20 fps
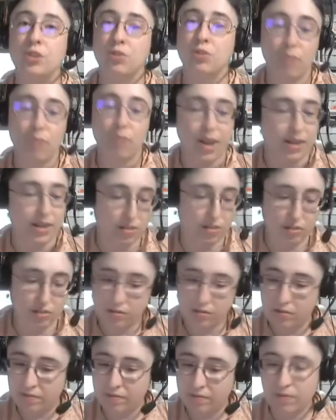runs
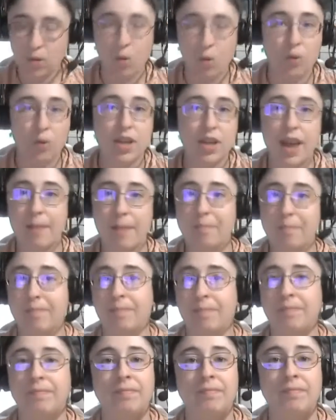the whole time.
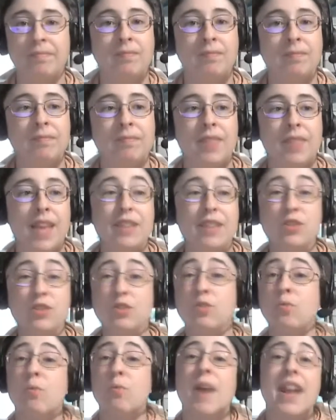That's
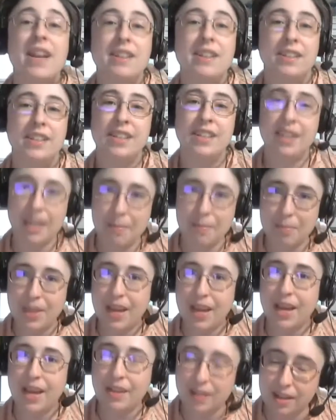great. Keep
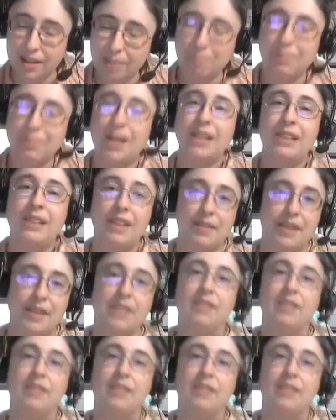that up. I love it.